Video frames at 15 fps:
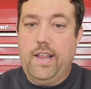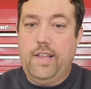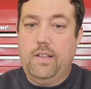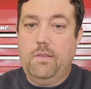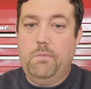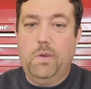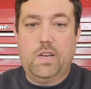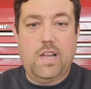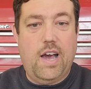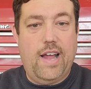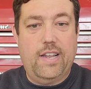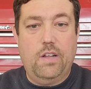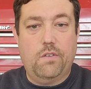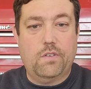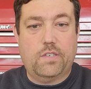it. But
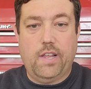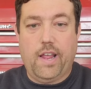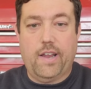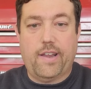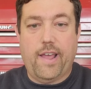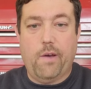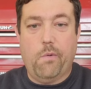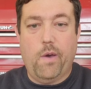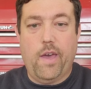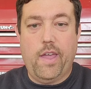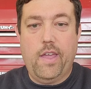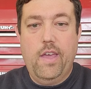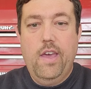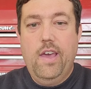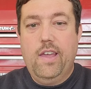God don't see it that
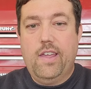way.